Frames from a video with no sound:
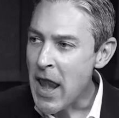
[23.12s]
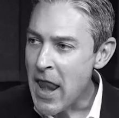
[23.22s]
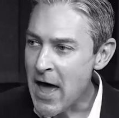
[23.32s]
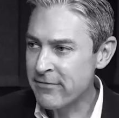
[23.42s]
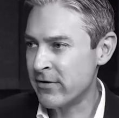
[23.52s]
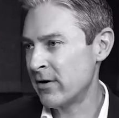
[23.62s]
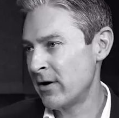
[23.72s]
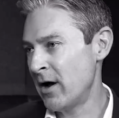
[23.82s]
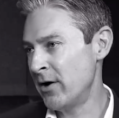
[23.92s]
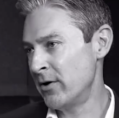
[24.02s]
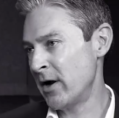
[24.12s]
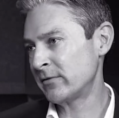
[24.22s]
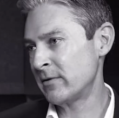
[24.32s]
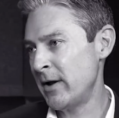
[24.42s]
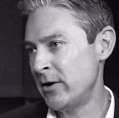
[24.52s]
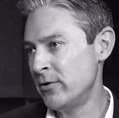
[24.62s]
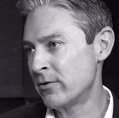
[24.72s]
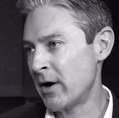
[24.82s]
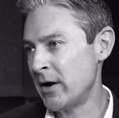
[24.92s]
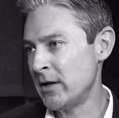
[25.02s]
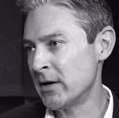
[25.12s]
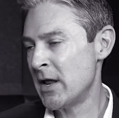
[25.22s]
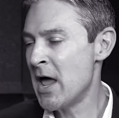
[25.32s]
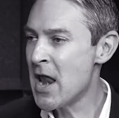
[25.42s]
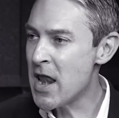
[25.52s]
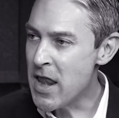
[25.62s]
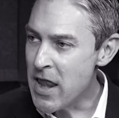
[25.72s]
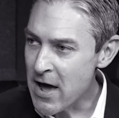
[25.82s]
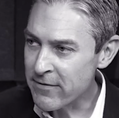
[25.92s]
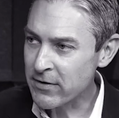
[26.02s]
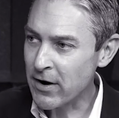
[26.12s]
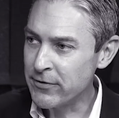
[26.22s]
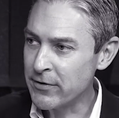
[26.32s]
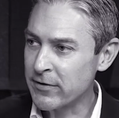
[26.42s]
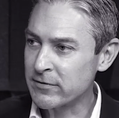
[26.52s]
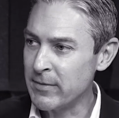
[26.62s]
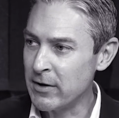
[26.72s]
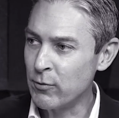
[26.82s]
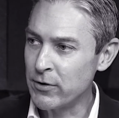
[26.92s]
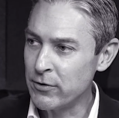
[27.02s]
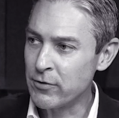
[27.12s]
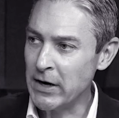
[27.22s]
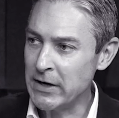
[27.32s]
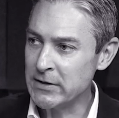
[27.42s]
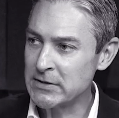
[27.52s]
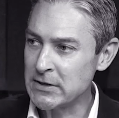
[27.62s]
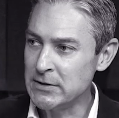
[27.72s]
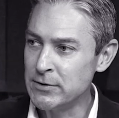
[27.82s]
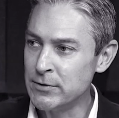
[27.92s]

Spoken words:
Never underestimate a Ukrainian. Never underestimate what Ukrainians can